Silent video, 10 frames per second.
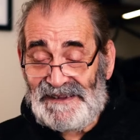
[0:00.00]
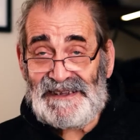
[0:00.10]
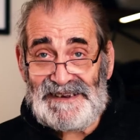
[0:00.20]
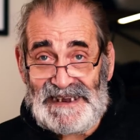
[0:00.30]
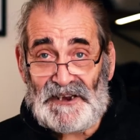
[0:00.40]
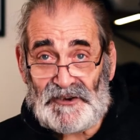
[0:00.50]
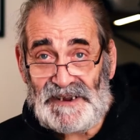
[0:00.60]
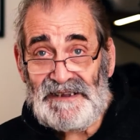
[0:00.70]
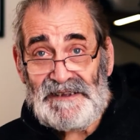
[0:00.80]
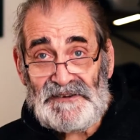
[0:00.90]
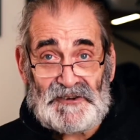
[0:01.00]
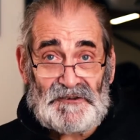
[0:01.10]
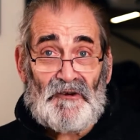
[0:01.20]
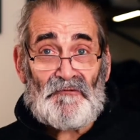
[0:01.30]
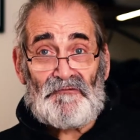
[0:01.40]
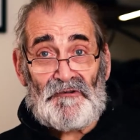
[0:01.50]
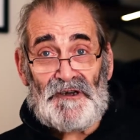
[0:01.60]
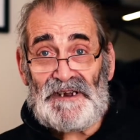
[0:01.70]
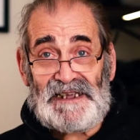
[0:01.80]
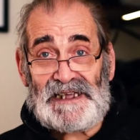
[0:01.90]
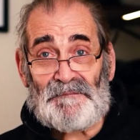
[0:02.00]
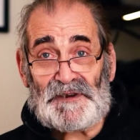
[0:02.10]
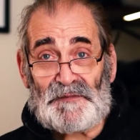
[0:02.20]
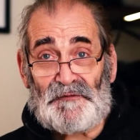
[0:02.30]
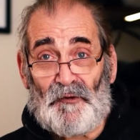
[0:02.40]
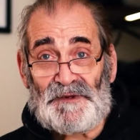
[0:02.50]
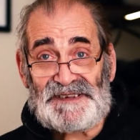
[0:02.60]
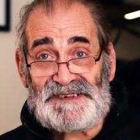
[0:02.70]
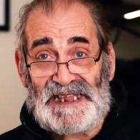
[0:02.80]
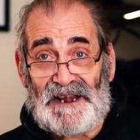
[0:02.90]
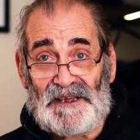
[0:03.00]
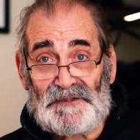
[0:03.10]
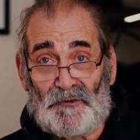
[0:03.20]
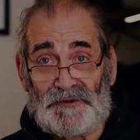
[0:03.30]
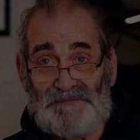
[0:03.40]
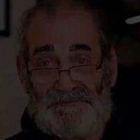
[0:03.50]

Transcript: Kate Ashley. 2 really accomplished performances there, I thought.